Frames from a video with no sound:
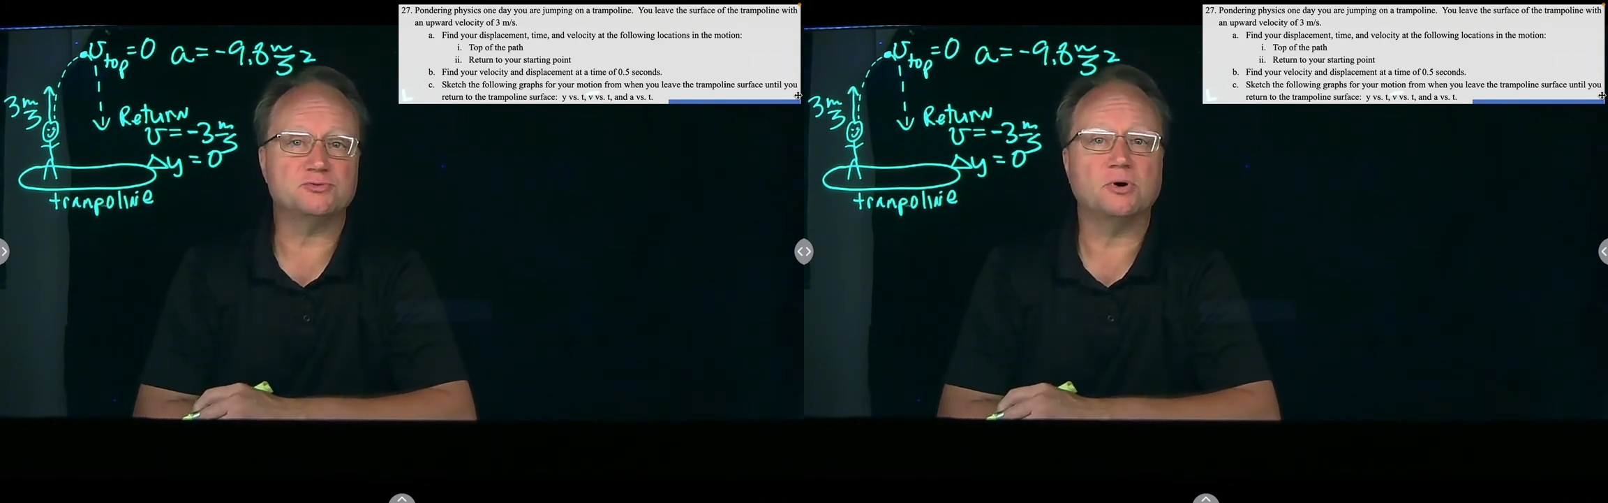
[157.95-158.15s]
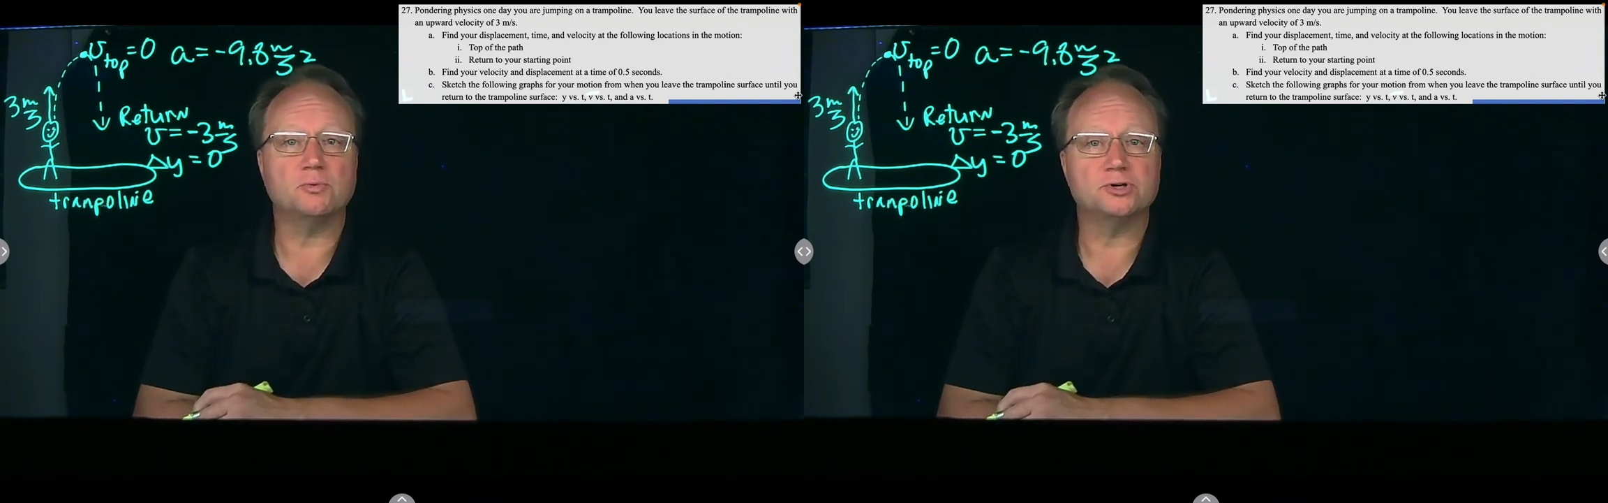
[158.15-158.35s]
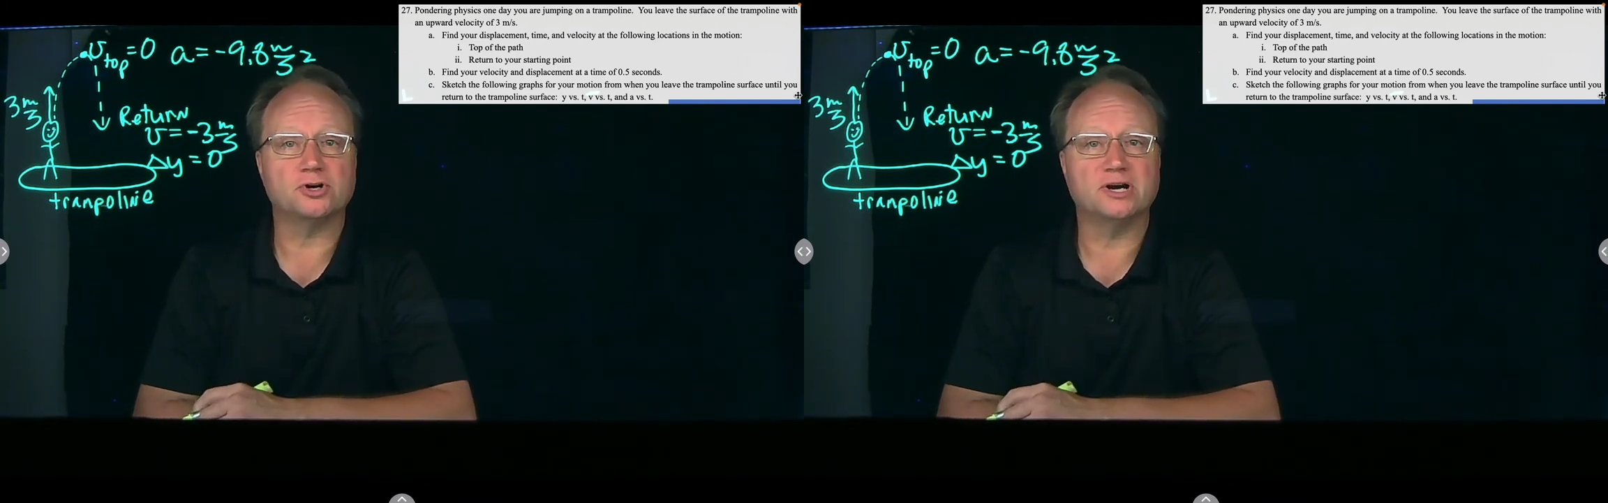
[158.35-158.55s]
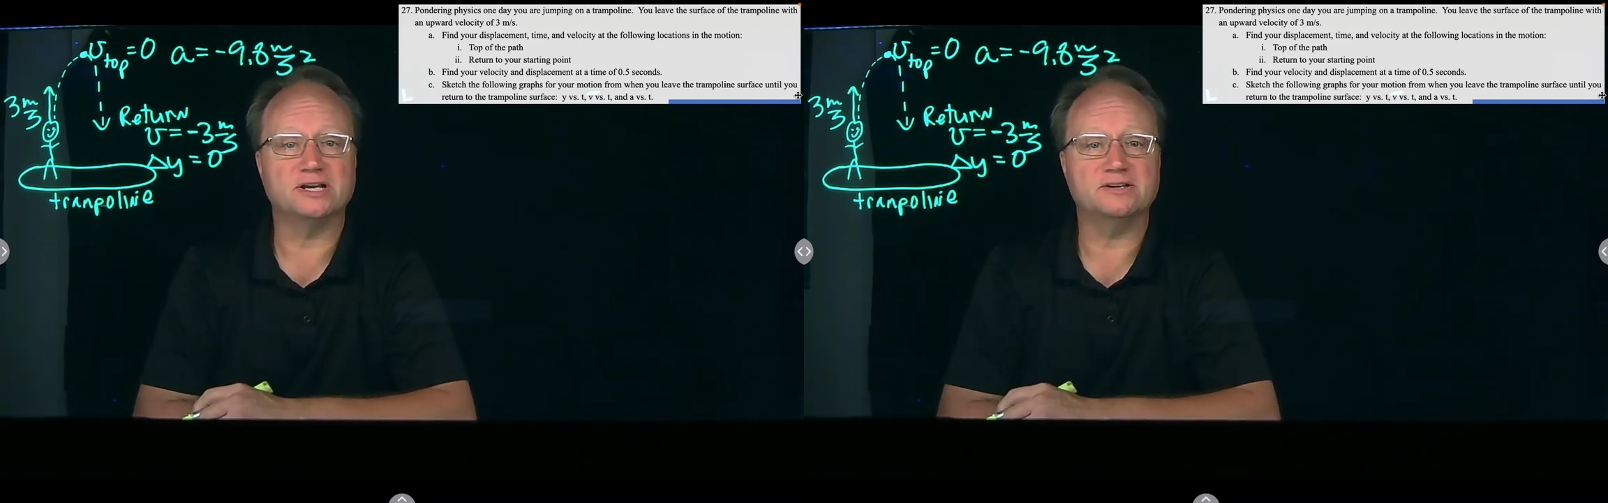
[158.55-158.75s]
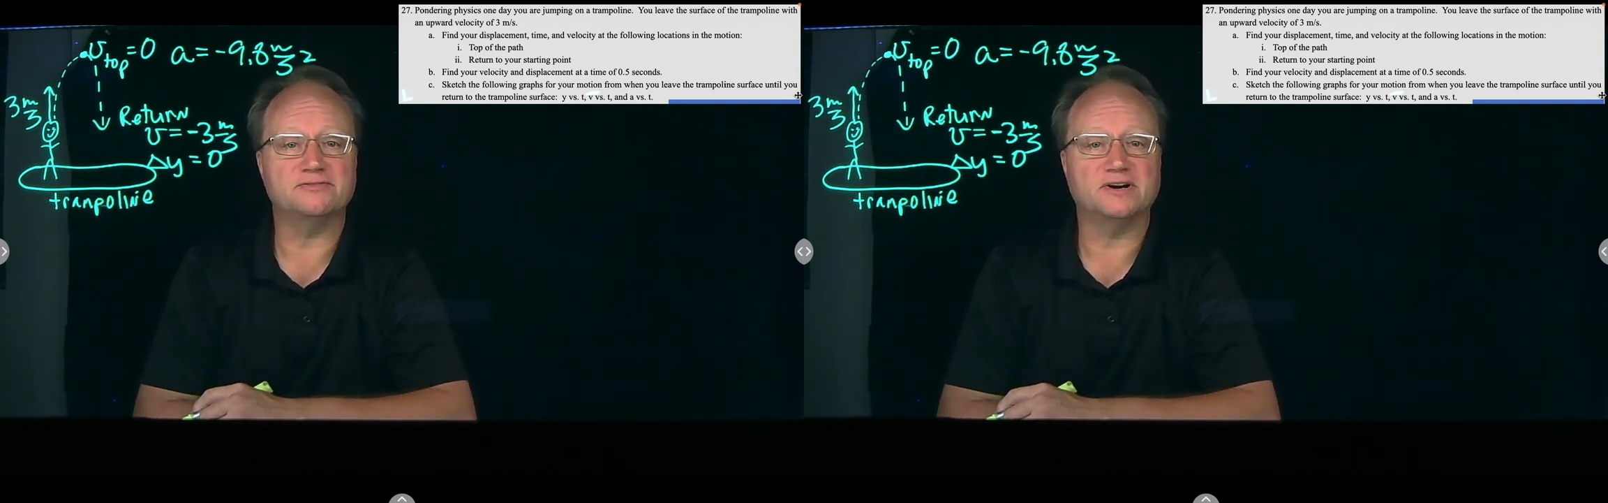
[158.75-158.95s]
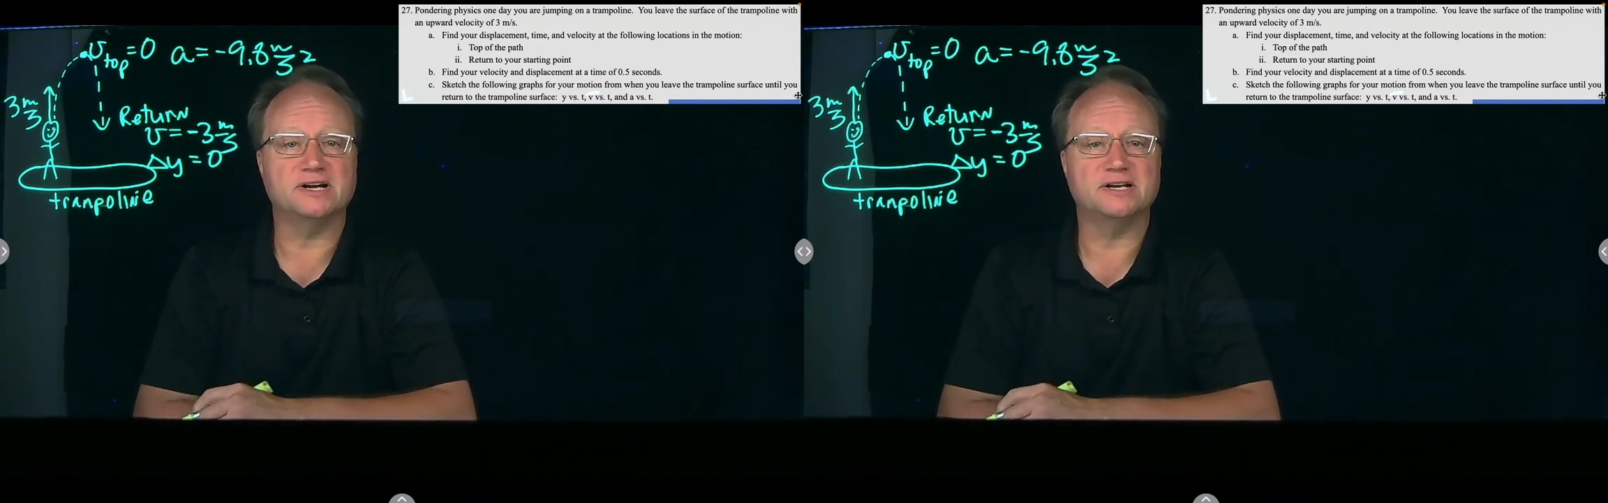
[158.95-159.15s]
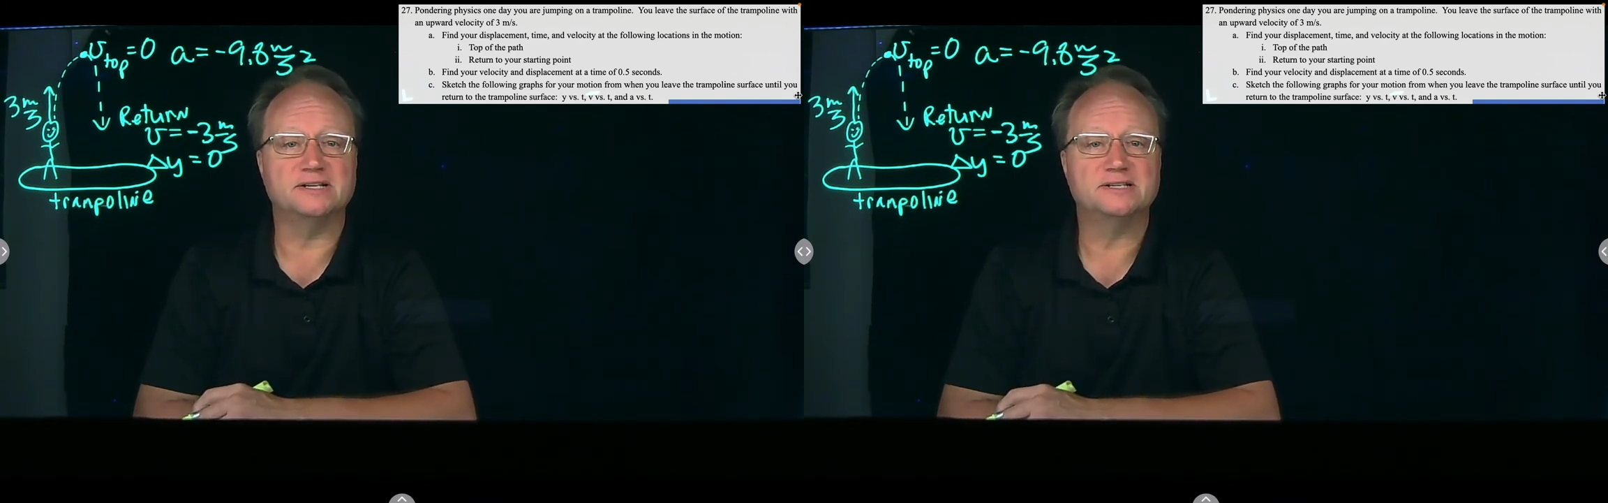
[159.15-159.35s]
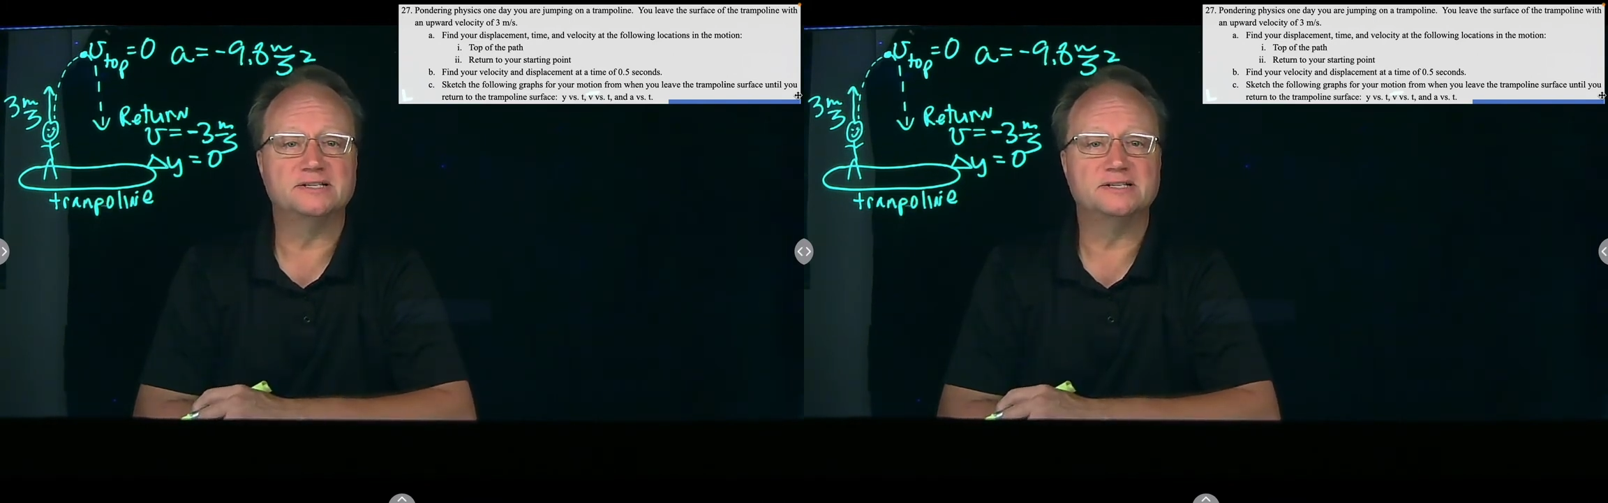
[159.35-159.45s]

what we're trying to find.